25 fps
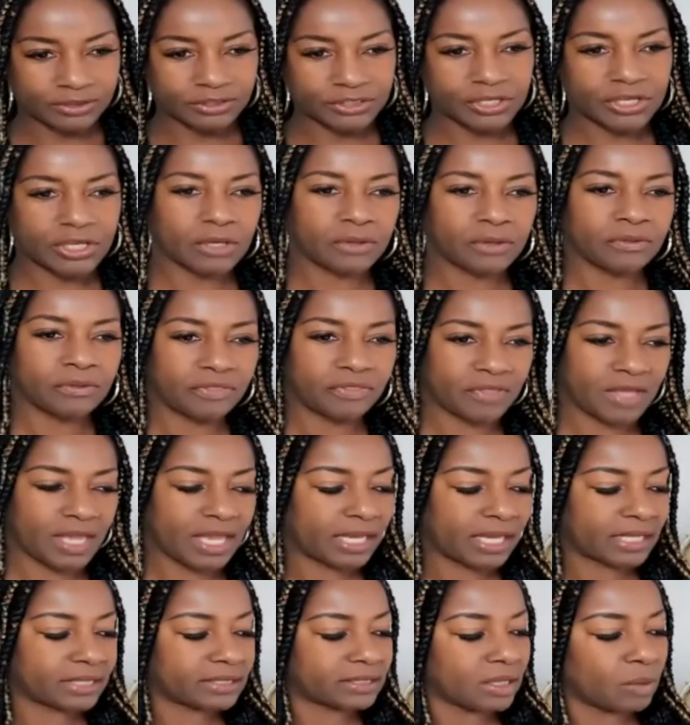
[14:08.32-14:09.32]
do you
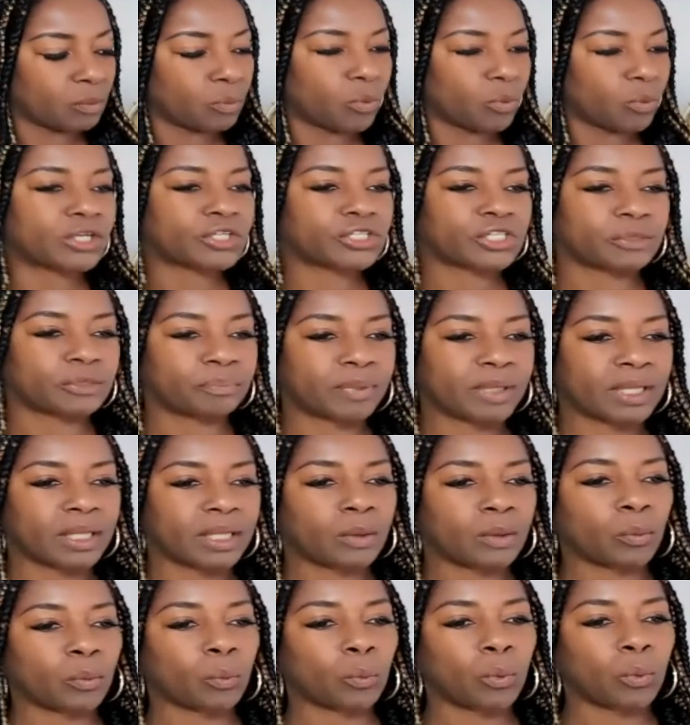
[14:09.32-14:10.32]
think someone should
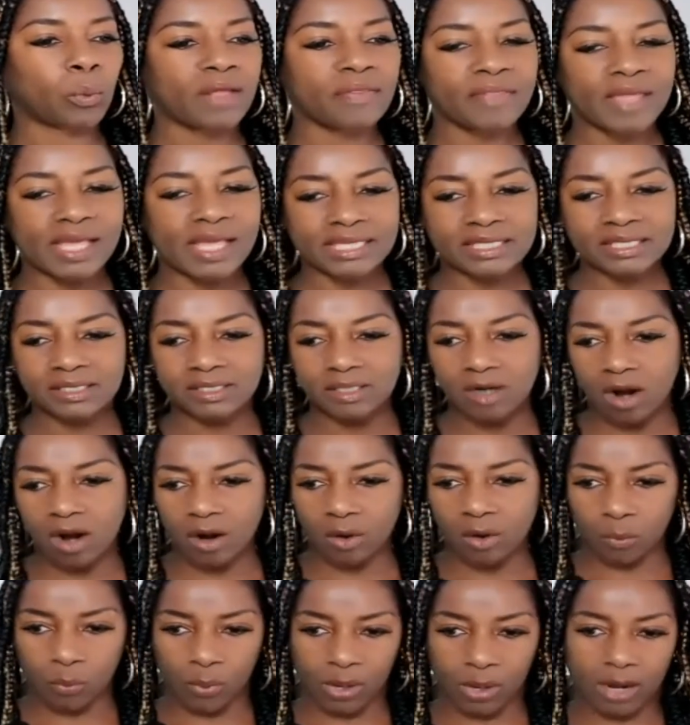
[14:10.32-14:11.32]
be when they
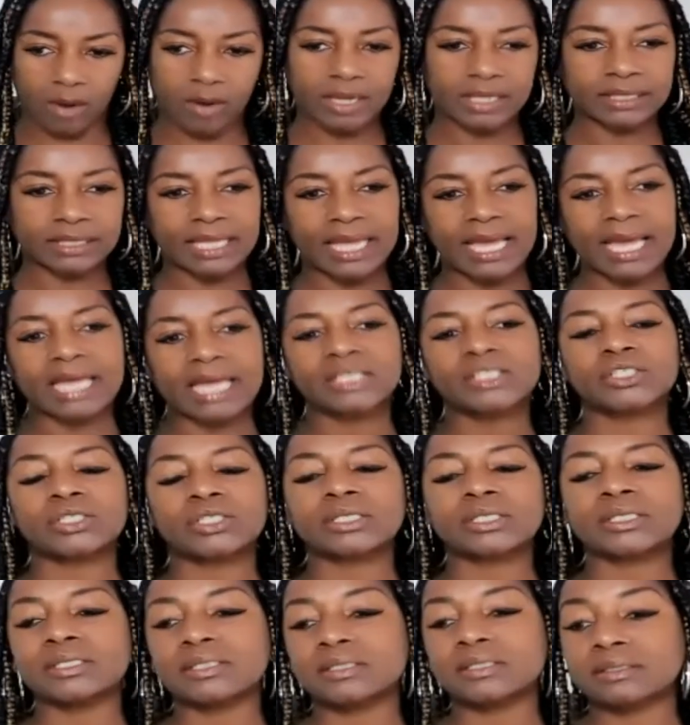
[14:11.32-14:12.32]
start wearing
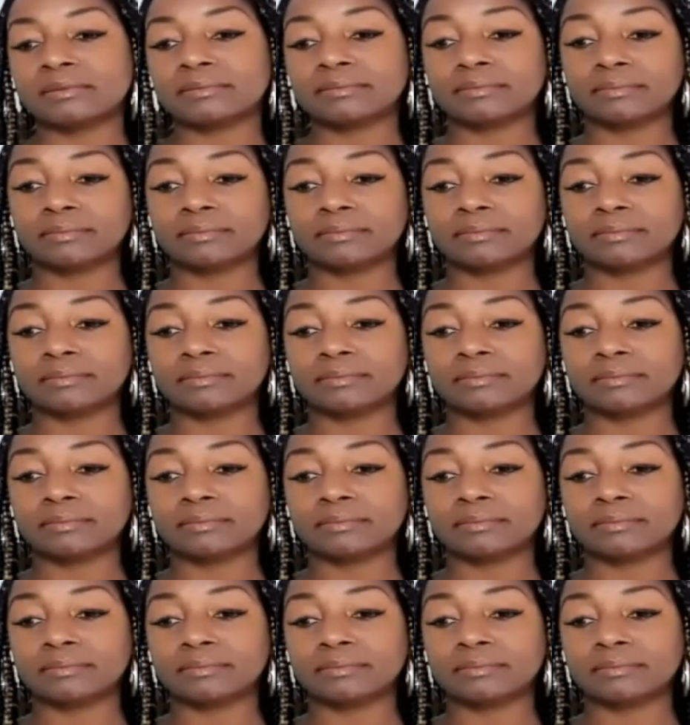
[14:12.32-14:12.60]
lashes?